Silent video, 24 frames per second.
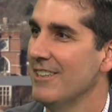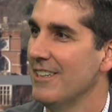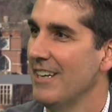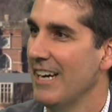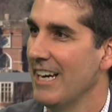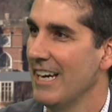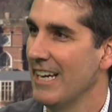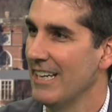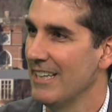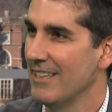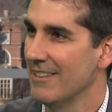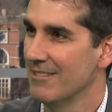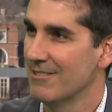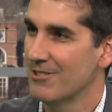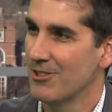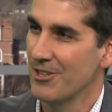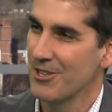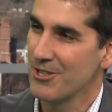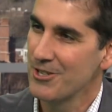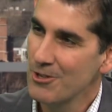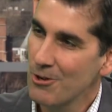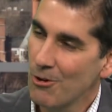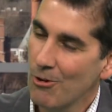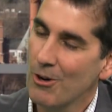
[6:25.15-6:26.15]
and sort
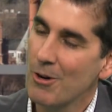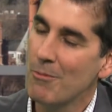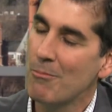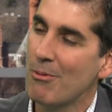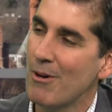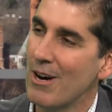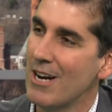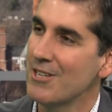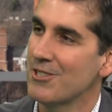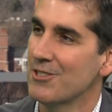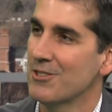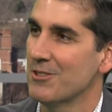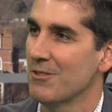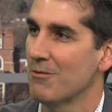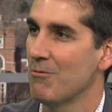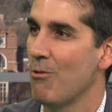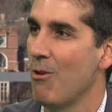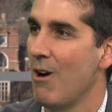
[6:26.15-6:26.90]
of your impressions of